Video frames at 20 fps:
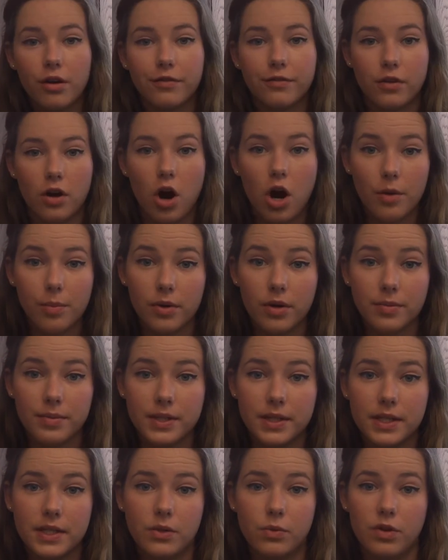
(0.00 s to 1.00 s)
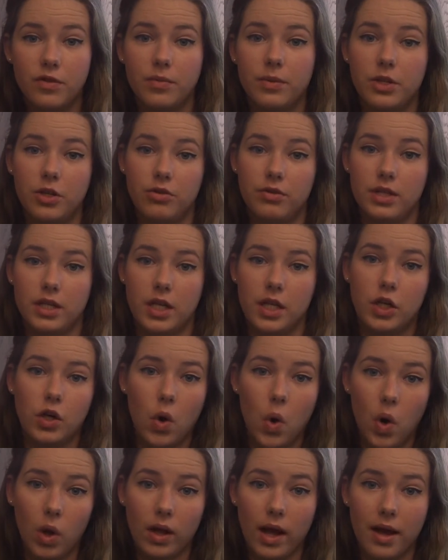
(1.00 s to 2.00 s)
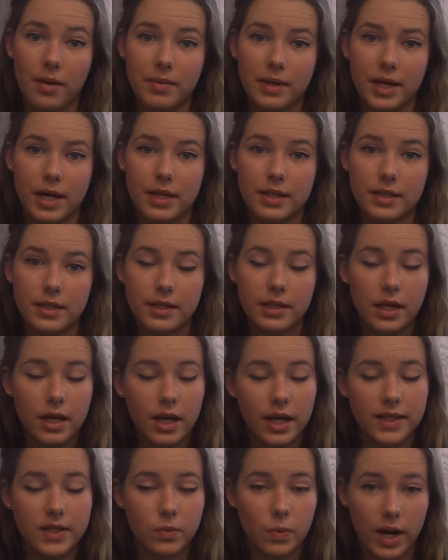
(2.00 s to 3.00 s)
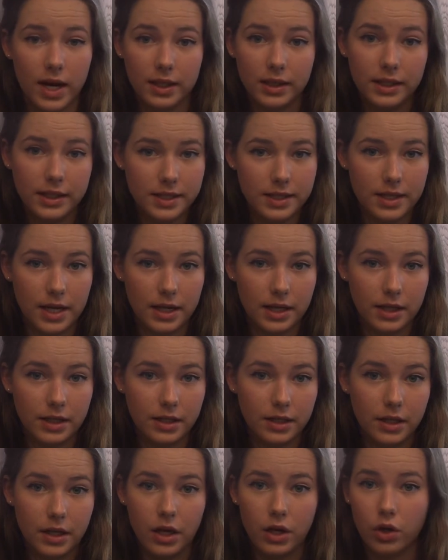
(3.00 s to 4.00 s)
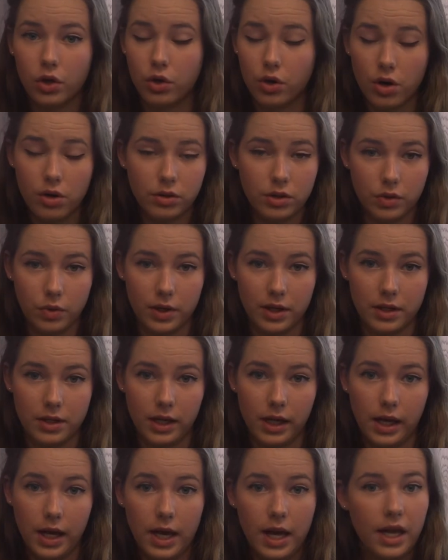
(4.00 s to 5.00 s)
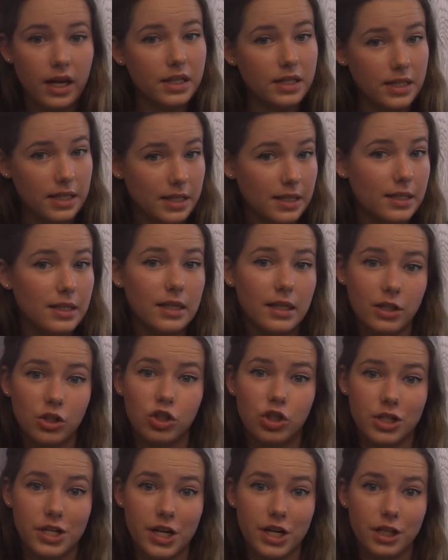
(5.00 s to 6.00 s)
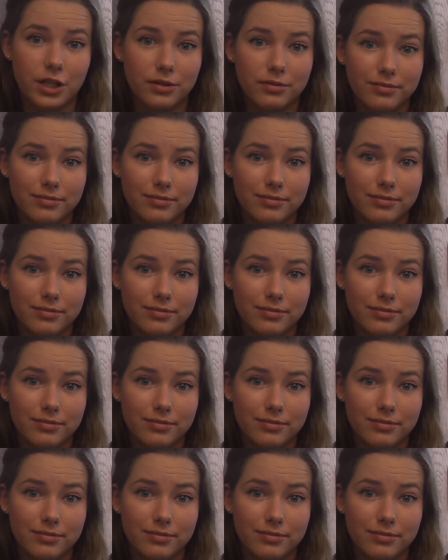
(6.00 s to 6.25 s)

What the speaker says: For our purposes, we've been using E. coli because it's widely studied, grows quickly, and is easy to engineer.